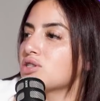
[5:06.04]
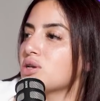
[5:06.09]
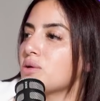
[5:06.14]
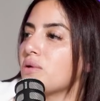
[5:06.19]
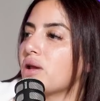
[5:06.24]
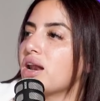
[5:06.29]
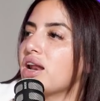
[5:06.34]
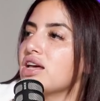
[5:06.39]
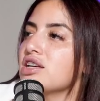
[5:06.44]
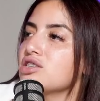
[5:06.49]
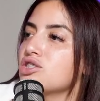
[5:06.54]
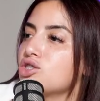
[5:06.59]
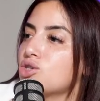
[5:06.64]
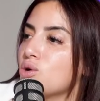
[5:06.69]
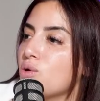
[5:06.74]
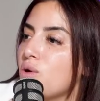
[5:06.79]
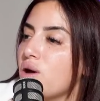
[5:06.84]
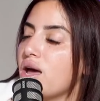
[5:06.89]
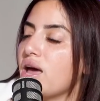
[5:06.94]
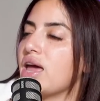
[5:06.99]
So I'm like, let's
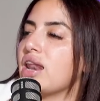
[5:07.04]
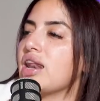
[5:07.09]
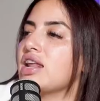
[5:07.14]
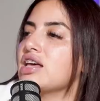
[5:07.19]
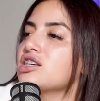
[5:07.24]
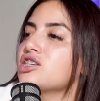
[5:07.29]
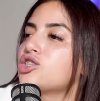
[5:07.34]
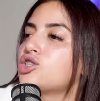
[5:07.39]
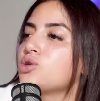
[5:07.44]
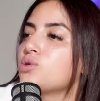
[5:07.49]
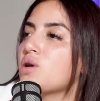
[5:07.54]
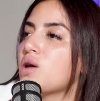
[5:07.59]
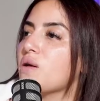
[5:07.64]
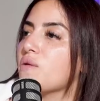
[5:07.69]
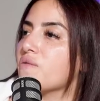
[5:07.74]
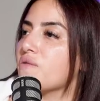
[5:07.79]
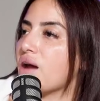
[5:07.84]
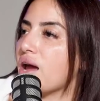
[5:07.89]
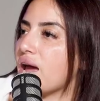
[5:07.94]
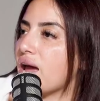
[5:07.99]
do it and let's do it
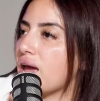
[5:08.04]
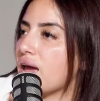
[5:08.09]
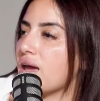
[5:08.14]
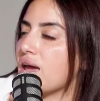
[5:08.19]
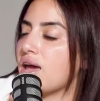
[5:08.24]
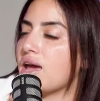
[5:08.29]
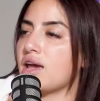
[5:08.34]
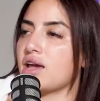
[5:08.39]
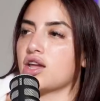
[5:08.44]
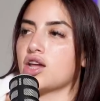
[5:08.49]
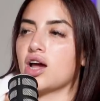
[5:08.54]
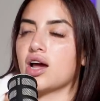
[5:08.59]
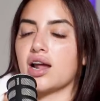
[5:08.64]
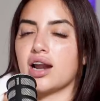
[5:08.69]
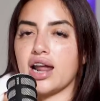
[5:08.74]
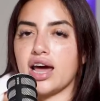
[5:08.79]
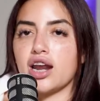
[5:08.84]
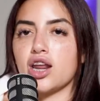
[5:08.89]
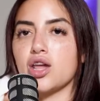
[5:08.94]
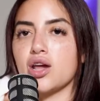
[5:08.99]
right. A
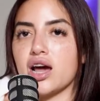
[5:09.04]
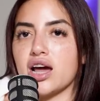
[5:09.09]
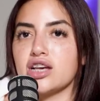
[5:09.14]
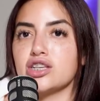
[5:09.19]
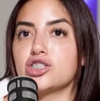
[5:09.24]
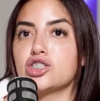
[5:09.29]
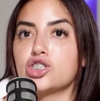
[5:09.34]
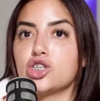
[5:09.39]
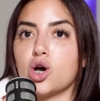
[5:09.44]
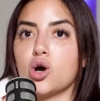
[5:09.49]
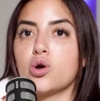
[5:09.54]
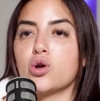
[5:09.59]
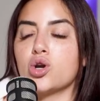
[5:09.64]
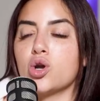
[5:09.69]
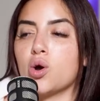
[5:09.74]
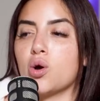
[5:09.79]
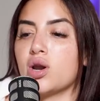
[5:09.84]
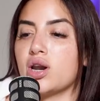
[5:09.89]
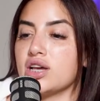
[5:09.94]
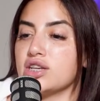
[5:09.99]
lot of you guys don't
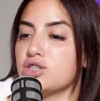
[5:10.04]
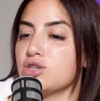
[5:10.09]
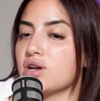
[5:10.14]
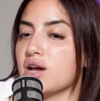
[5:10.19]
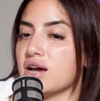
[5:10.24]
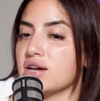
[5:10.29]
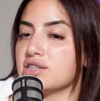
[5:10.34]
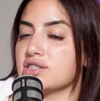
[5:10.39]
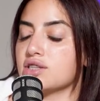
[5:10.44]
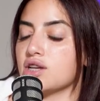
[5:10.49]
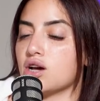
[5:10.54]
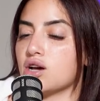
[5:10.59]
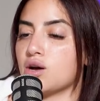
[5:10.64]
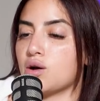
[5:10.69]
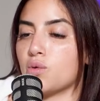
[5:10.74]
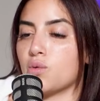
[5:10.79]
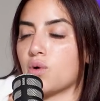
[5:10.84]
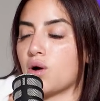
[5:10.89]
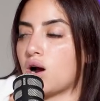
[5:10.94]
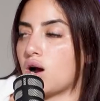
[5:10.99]
know, unless you guys
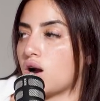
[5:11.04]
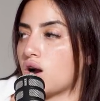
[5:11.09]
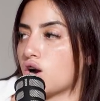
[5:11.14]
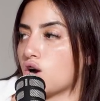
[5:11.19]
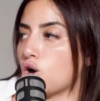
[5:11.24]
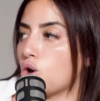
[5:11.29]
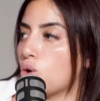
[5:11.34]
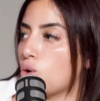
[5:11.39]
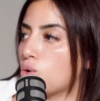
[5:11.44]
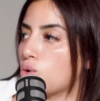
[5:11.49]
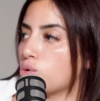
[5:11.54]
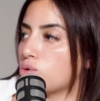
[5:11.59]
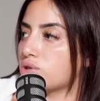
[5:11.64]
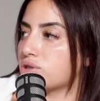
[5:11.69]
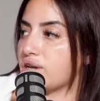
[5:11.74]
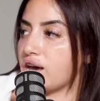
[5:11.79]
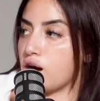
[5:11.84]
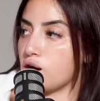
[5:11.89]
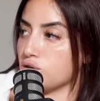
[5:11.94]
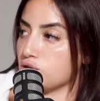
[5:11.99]
saw our old
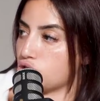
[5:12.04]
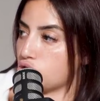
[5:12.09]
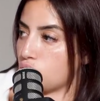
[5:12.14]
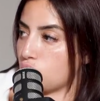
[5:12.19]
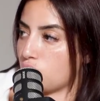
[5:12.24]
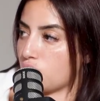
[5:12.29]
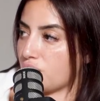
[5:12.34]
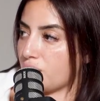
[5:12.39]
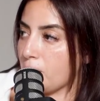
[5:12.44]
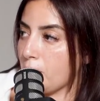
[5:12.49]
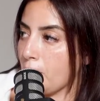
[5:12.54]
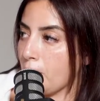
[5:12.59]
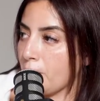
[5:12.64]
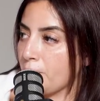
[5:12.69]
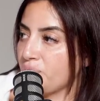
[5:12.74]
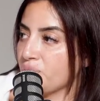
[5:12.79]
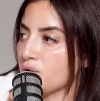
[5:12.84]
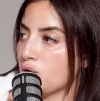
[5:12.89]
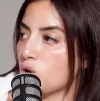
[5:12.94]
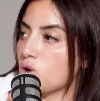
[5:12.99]
house tour
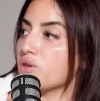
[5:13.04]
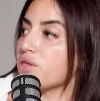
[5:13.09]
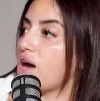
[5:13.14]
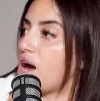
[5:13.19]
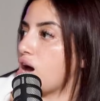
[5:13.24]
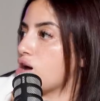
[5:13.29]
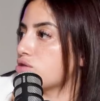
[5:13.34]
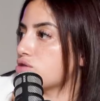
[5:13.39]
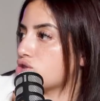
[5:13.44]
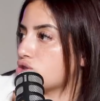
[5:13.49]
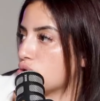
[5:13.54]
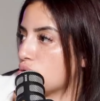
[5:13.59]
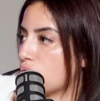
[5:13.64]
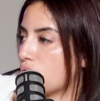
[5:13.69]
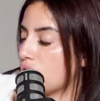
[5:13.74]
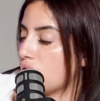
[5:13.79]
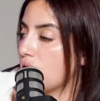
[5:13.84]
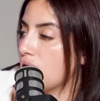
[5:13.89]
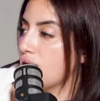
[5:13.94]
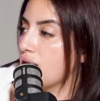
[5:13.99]
or the house
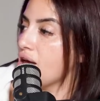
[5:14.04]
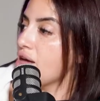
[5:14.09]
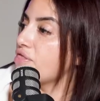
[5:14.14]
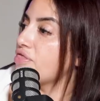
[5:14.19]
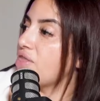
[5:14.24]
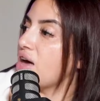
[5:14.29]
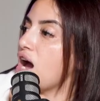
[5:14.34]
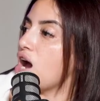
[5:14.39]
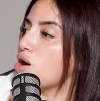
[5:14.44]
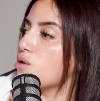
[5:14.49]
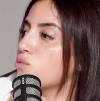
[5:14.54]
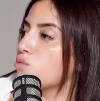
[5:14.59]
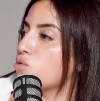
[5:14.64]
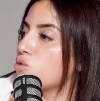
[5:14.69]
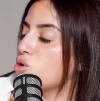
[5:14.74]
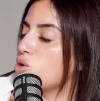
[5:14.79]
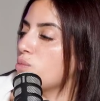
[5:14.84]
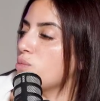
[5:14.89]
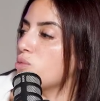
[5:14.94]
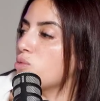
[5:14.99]
tour. That
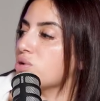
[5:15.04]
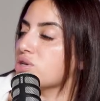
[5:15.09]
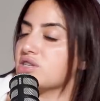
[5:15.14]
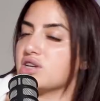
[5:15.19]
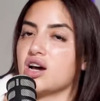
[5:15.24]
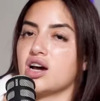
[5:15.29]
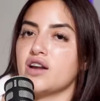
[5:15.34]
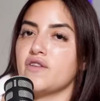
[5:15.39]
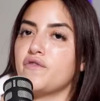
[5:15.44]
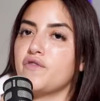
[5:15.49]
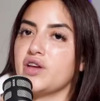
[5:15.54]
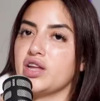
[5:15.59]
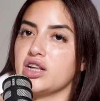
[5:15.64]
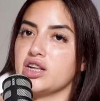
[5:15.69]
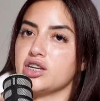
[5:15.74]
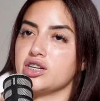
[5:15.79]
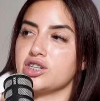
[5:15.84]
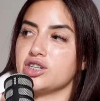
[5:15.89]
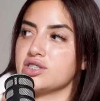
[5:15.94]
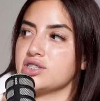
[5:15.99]
room was
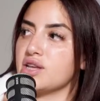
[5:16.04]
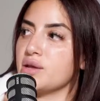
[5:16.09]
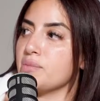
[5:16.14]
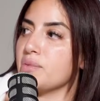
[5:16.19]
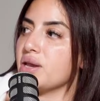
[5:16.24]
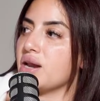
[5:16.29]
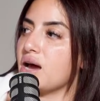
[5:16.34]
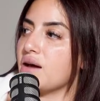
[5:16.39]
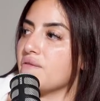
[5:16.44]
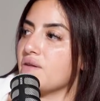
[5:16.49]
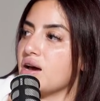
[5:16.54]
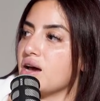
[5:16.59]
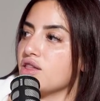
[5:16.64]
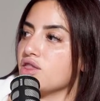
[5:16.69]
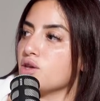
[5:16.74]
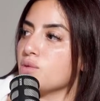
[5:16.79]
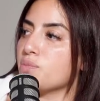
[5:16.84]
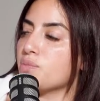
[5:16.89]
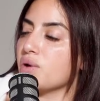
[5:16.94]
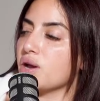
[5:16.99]
unfinished. Se miraba
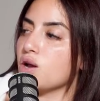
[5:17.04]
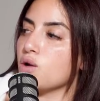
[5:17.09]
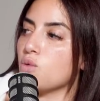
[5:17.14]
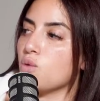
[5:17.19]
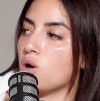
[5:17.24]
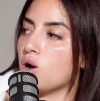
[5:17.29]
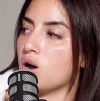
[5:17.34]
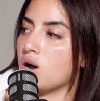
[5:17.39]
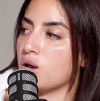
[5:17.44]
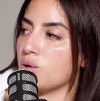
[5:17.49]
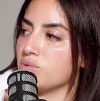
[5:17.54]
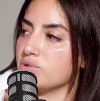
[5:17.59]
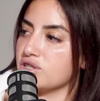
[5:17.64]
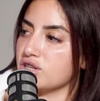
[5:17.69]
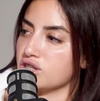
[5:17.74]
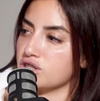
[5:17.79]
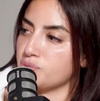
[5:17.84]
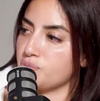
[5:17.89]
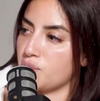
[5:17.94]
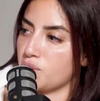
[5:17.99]
the brick wall. It was
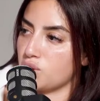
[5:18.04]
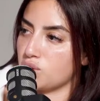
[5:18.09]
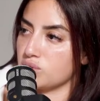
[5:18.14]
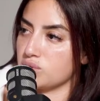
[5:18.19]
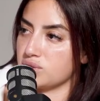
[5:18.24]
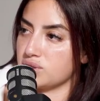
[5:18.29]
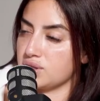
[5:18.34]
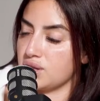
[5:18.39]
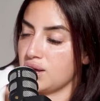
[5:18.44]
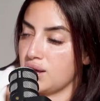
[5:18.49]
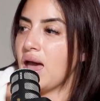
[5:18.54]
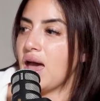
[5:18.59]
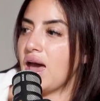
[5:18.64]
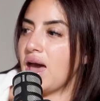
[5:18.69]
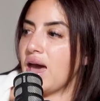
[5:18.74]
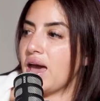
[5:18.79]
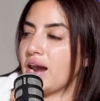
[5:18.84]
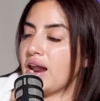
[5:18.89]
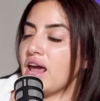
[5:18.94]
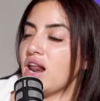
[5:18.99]
exposed.
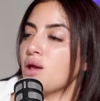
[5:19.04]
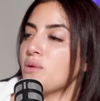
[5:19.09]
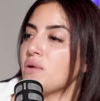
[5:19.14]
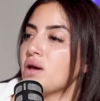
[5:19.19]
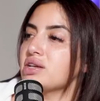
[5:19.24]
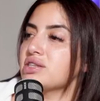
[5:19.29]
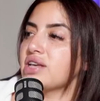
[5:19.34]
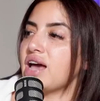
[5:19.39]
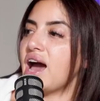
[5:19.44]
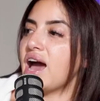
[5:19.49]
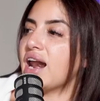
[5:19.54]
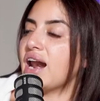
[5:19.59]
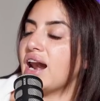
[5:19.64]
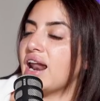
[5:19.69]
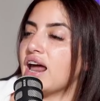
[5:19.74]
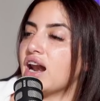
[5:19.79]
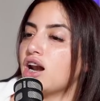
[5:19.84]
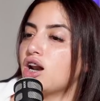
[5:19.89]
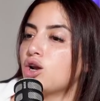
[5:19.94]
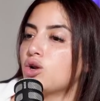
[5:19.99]
And anyways, it had a
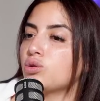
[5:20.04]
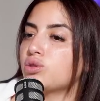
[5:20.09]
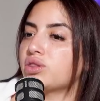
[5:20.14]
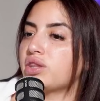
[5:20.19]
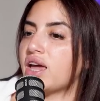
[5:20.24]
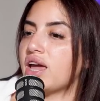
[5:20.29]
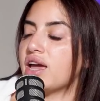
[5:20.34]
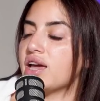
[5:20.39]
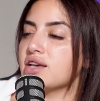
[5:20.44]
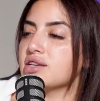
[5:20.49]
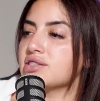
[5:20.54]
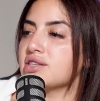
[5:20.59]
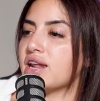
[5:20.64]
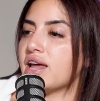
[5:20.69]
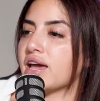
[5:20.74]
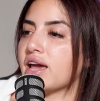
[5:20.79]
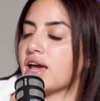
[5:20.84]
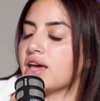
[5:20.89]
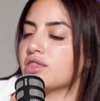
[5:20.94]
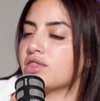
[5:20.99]
lot of little things,
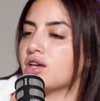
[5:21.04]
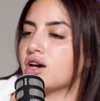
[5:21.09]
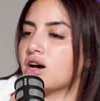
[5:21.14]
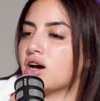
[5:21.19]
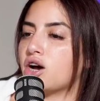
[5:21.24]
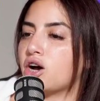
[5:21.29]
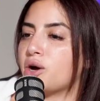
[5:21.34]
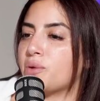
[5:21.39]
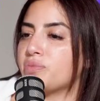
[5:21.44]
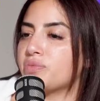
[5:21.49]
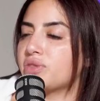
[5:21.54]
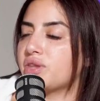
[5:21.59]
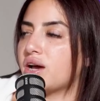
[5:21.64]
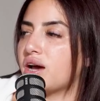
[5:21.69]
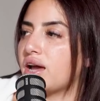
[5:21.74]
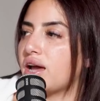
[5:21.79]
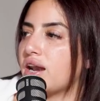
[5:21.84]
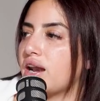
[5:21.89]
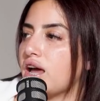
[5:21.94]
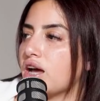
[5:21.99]
like the
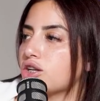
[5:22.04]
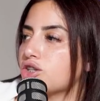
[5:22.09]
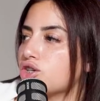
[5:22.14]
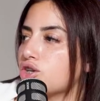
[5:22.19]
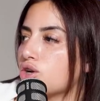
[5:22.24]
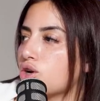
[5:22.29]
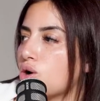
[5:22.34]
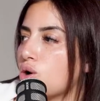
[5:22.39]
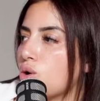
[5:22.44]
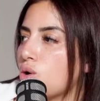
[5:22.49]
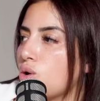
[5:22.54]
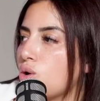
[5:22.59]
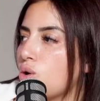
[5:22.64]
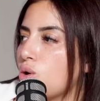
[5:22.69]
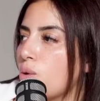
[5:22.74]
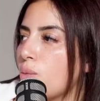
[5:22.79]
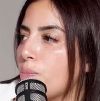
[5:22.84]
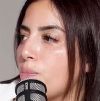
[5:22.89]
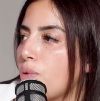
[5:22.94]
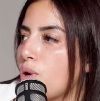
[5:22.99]

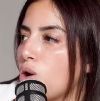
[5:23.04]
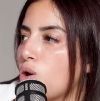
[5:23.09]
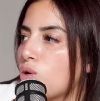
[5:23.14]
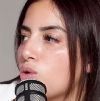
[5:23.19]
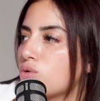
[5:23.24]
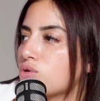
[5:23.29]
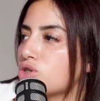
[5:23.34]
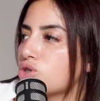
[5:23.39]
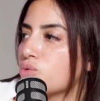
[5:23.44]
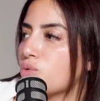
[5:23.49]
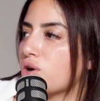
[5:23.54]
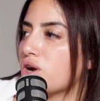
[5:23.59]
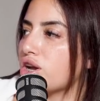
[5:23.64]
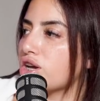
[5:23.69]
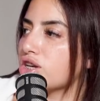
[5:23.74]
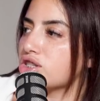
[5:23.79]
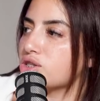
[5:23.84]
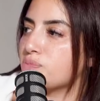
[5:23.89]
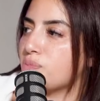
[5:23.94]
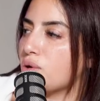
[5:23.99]
electrical poles were
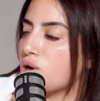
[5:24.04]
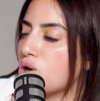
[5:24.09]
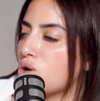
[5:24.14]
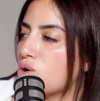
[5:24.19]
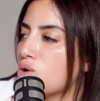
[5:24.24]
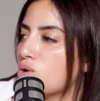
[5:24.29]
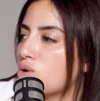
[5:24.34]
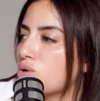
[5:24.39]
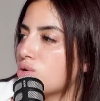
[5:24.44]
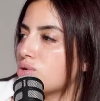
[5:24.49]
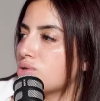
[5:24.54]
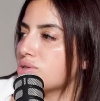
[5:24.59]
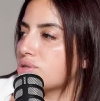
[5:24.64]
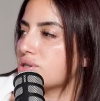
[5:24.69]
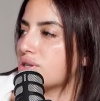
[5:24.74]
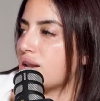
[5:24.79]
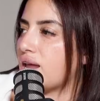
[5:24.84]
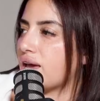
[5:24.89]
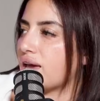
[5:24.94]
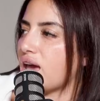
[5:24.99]

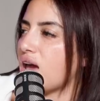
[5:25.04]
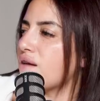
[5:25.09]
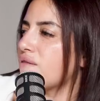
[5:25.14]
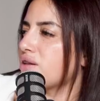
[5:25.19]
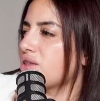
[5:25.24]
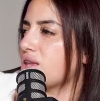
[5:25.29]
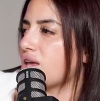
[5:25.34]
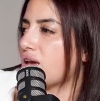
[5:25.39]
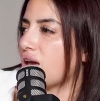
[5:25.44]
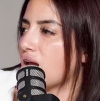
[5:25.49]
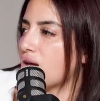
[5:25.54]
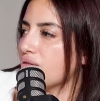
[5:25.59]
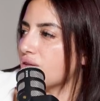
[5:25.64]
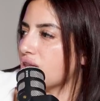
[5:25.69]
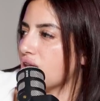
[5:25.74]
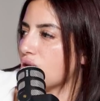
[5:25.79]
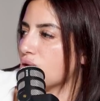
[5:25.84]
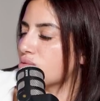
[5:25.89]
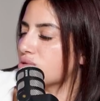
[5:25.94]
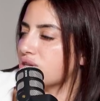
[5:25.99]
exposed, like everything. Yeah.
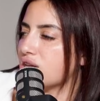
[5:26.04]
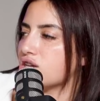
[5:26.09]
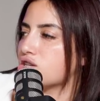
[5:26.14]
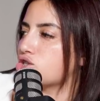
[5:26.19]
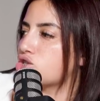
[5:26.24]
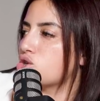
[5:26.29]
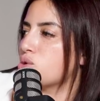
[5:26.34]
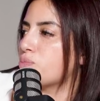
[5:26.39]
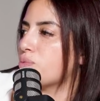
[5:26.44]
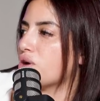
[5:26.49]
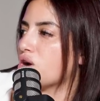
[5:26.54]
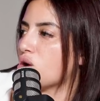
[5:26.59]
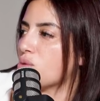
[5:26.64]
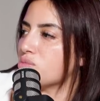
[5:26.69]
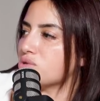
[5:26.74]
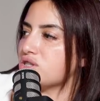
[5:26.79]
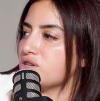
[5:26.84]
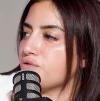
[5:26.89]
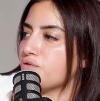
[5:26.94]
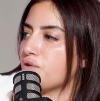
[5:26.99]
It was like super,
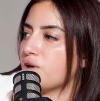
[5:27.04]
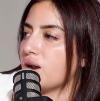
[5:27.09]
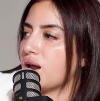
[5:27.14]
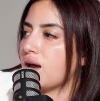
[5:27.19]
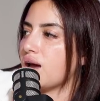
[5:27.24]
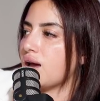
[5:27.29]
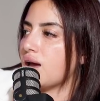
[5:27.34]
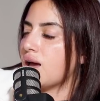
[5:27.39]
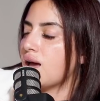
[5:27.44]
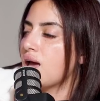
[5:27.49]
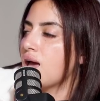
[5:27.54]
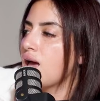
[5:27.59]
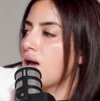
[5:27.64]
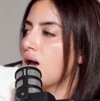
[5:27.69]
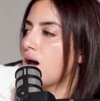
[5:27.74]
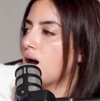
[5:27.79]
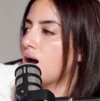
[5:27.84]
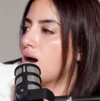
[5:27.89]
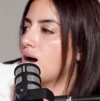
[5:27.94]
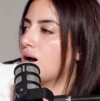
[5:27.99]
como si fuera
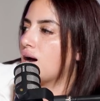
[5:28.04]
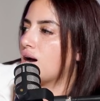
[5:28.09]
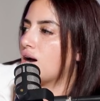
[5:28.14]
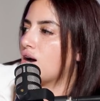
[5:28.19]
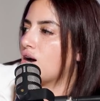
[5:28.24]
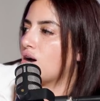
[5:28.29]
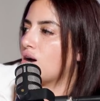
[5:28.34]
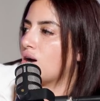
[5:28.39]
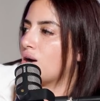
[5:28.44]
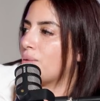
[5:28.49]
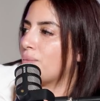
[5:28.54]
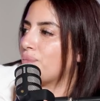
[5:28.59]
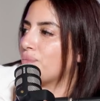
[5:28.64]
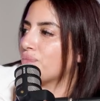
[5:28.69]
a